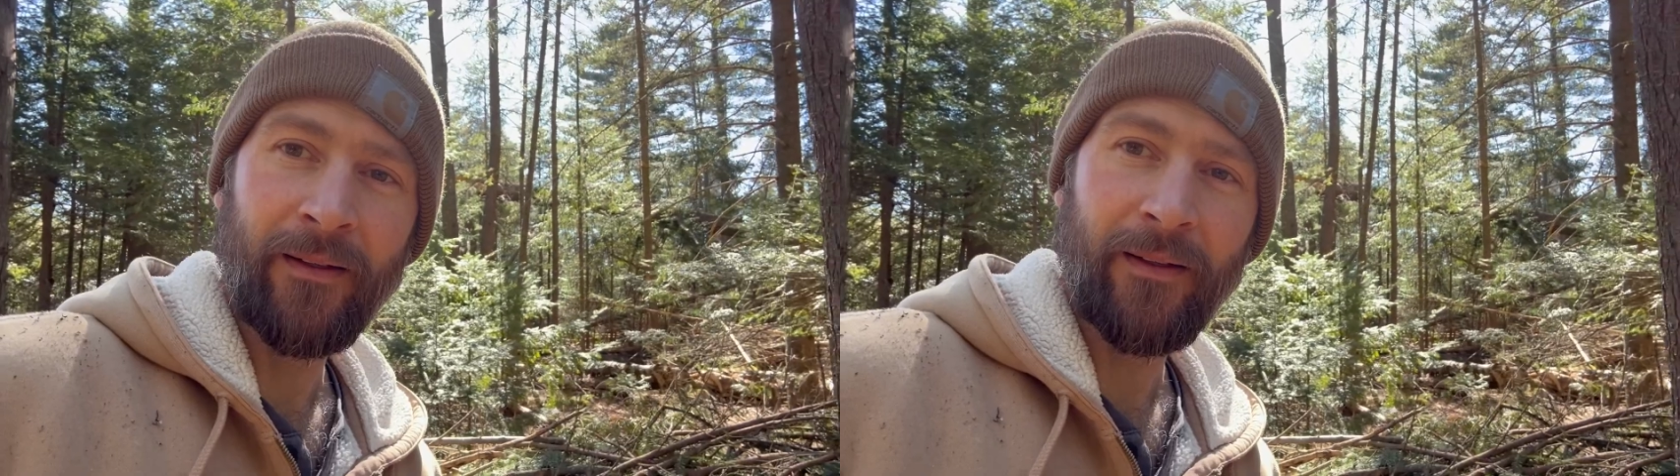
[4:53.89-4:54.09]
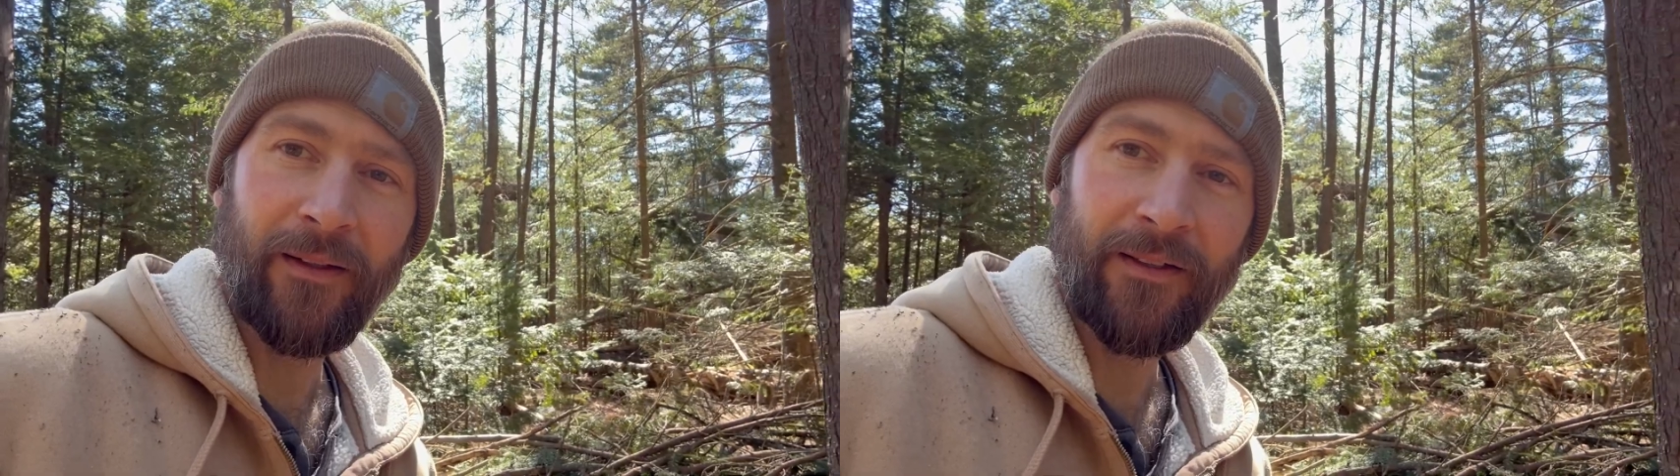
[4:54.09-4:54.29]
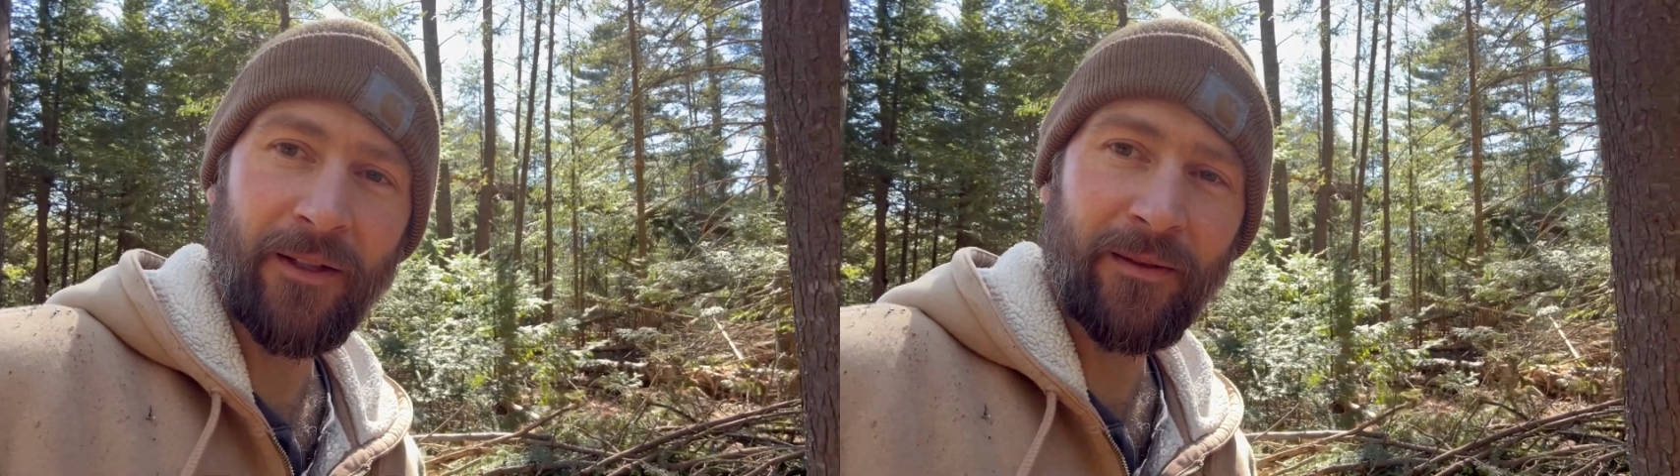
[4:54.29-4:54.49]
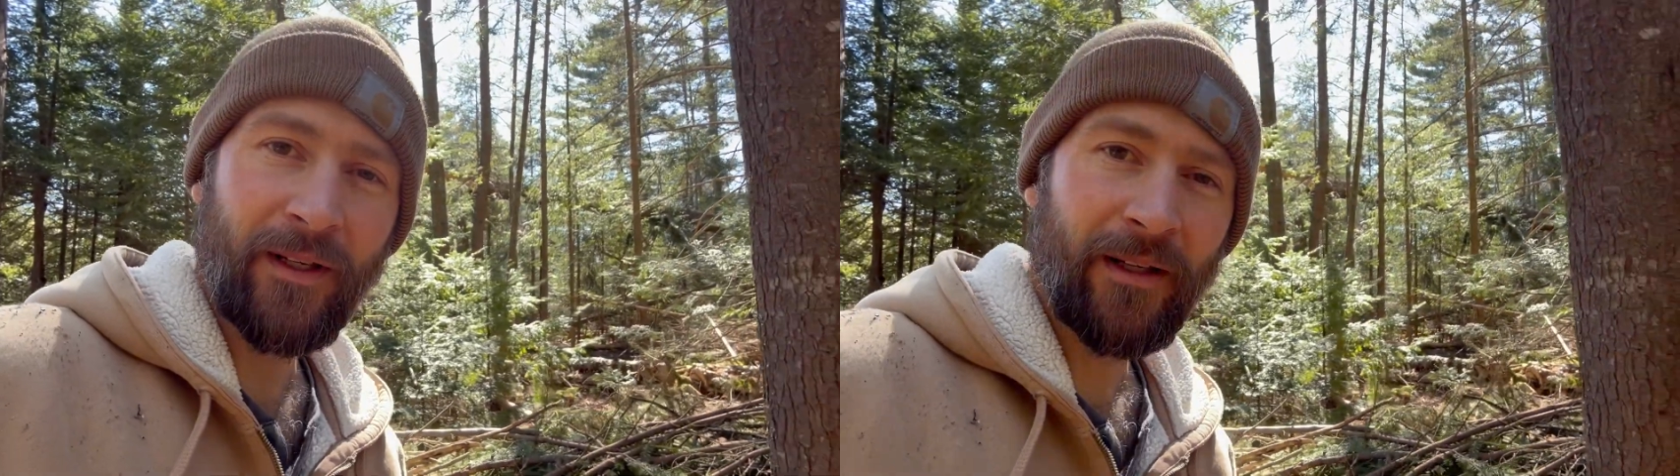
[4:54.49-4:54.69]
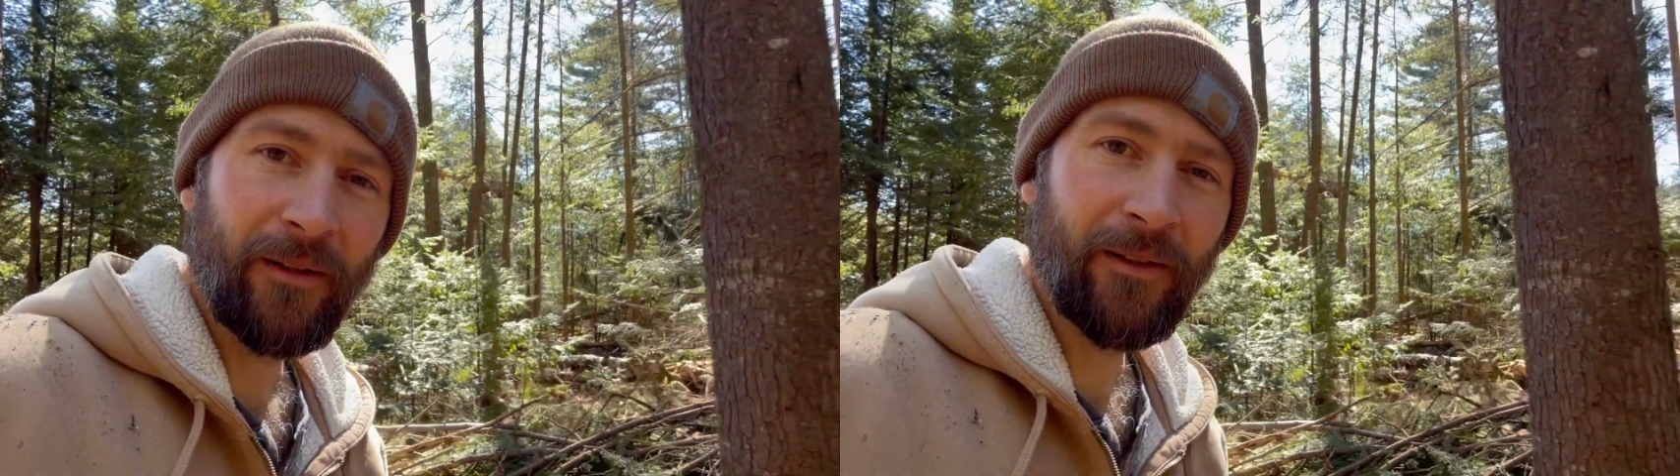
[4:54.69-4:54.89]
Let's go
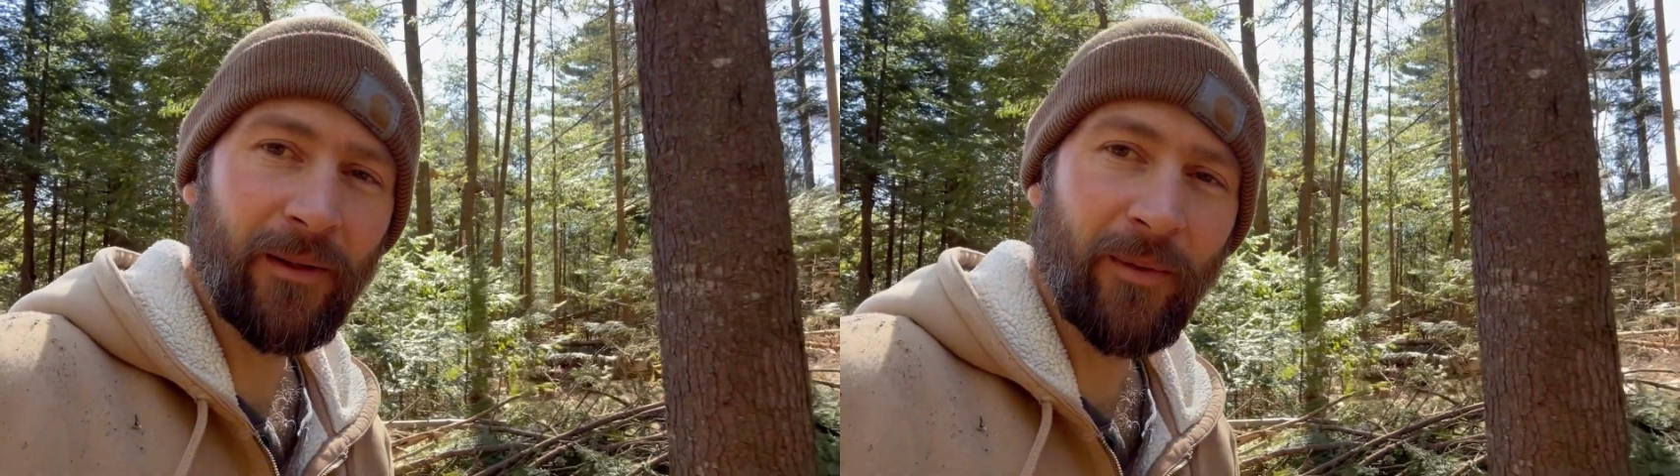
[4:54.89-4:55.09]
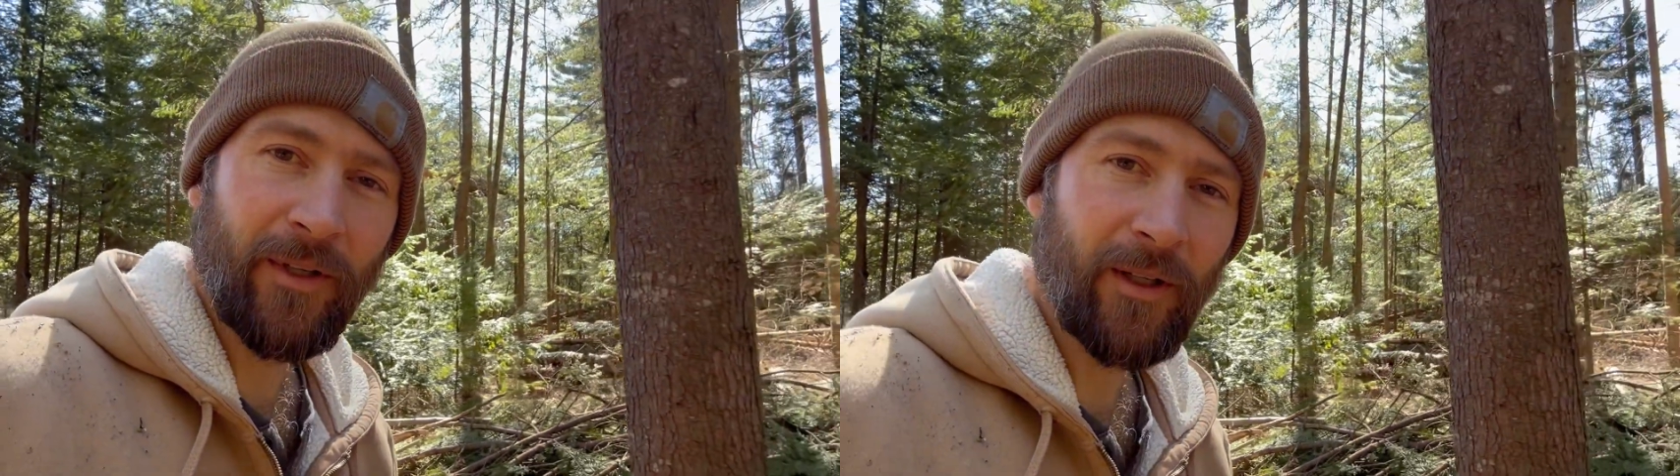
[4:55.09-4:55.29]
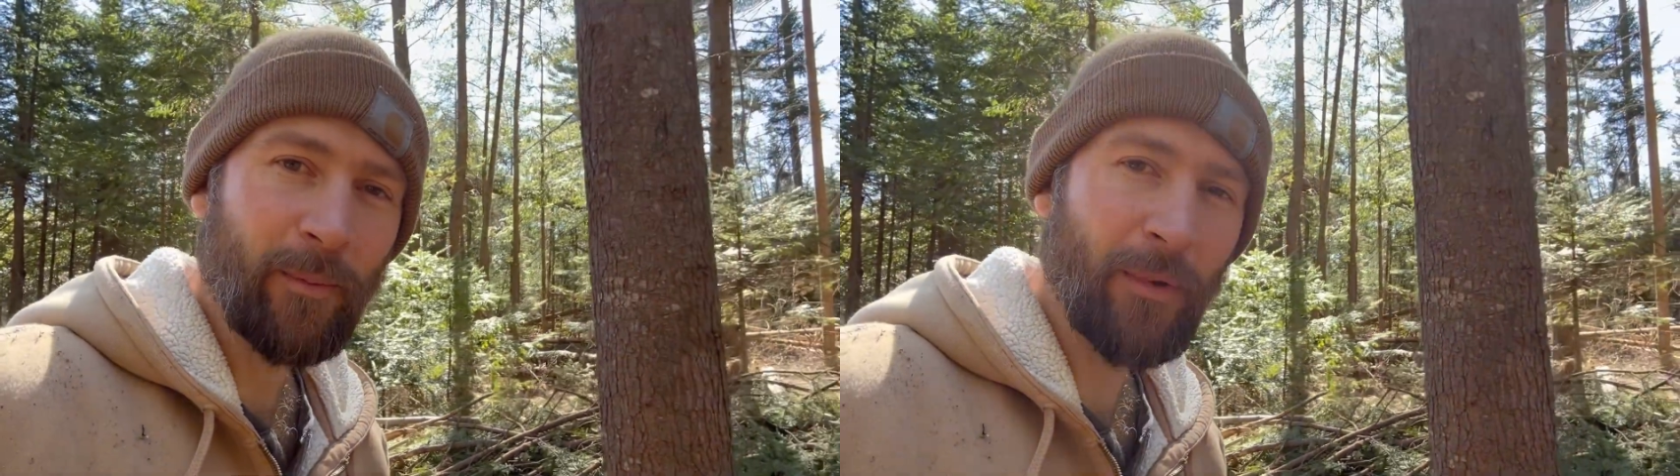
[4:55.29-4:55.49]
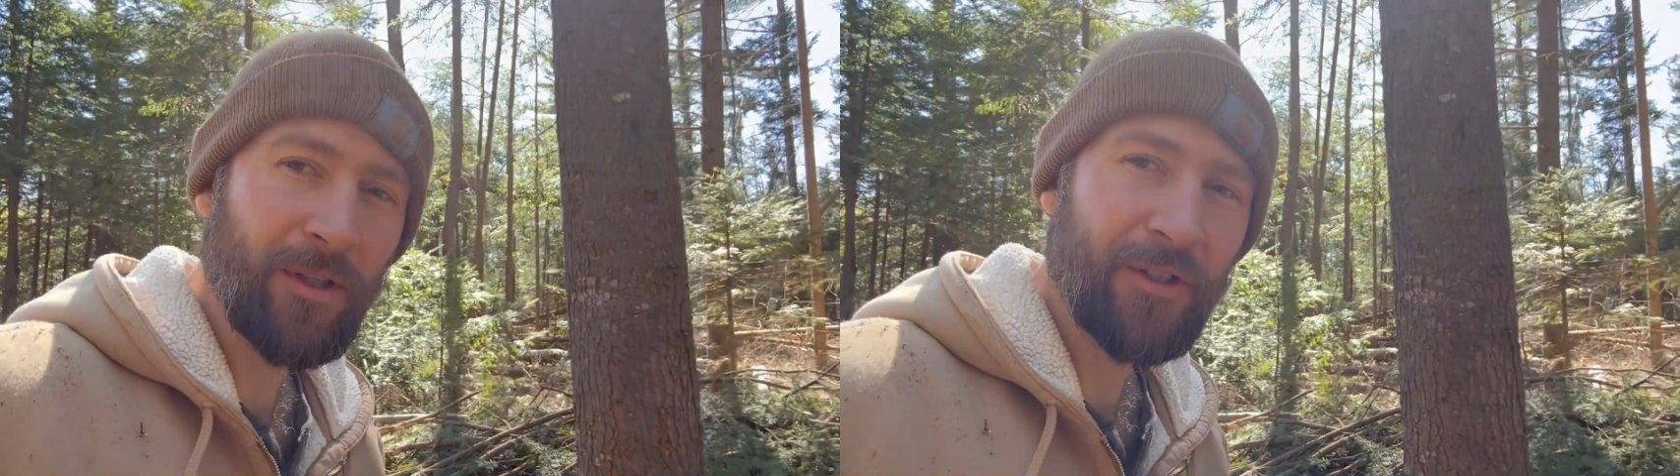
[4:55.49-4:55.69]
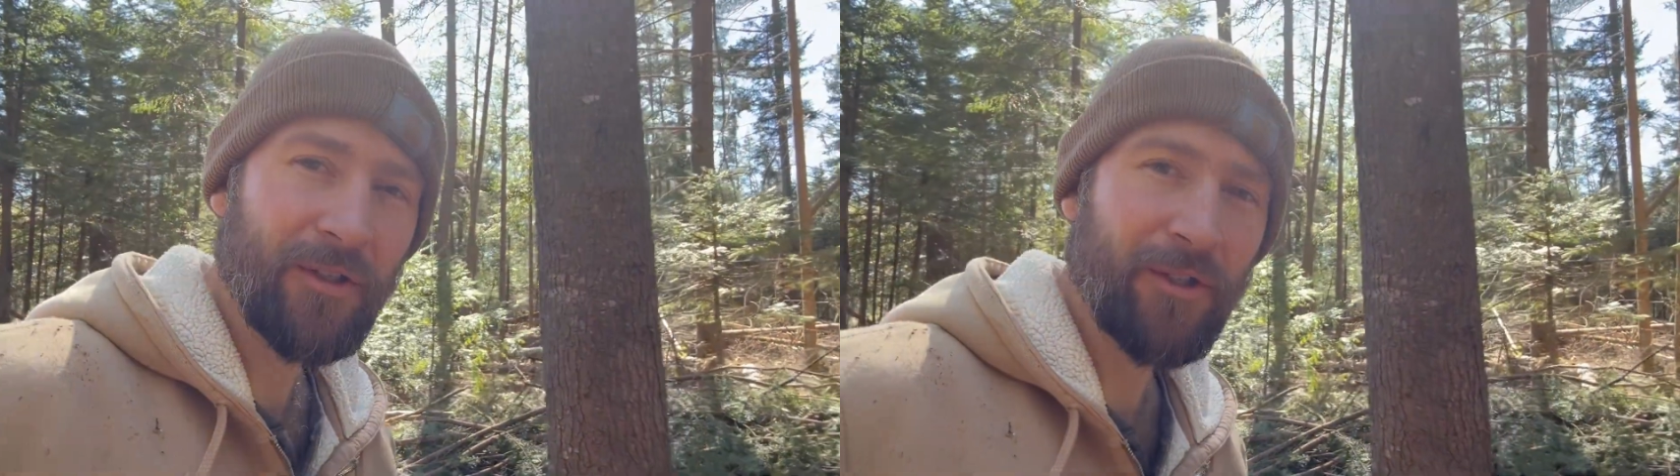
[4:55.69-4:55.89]
take a look at one of the
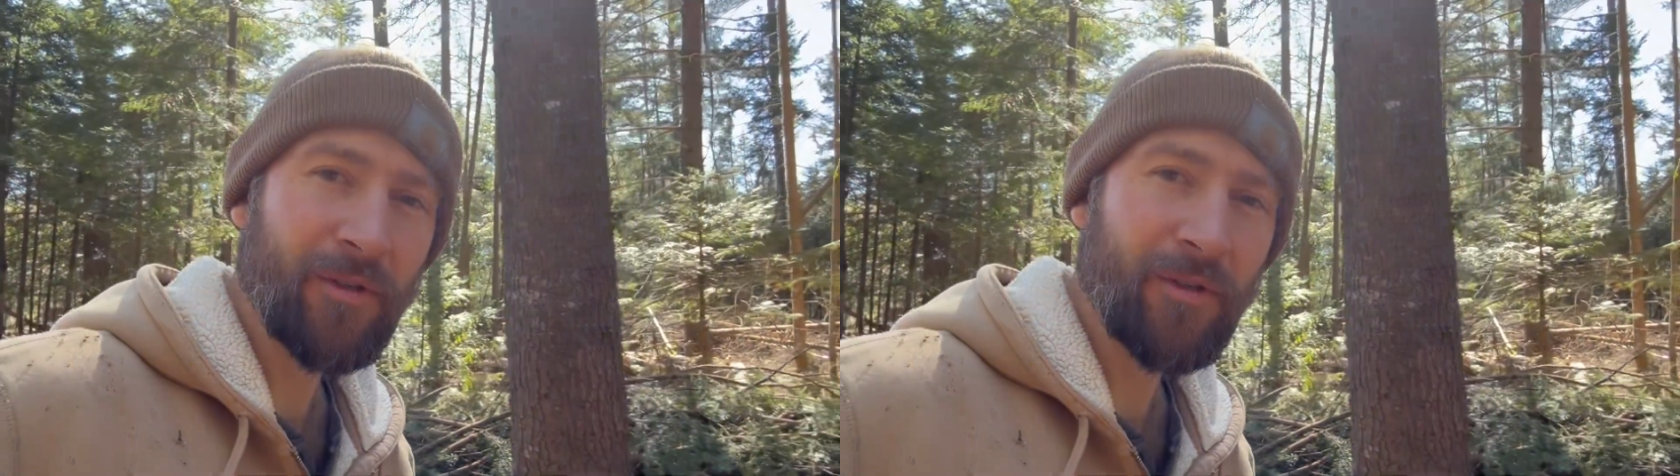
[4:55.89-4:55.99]
birch